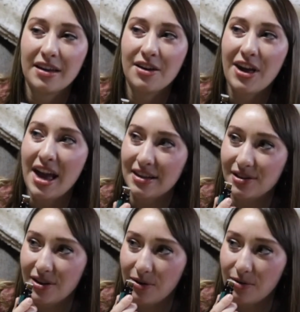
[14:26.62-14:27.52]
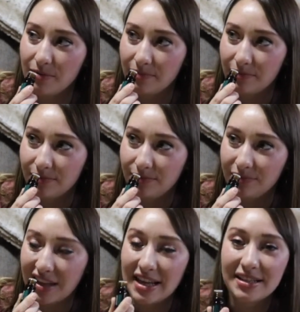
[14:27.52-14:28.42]
Okay, so
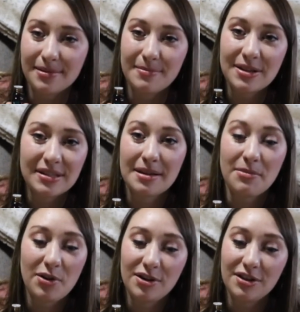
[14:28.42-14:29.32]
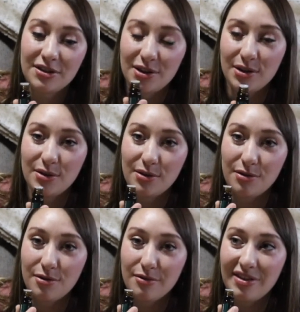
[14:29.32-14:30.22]
it smells similar
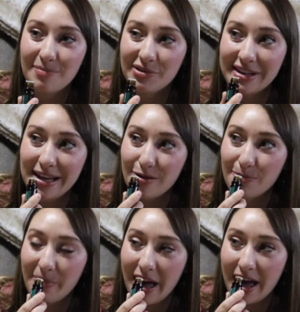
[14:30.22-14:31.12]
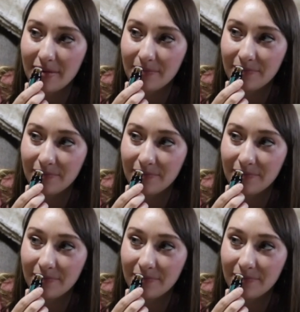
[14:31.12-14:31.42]
to the Breathe, but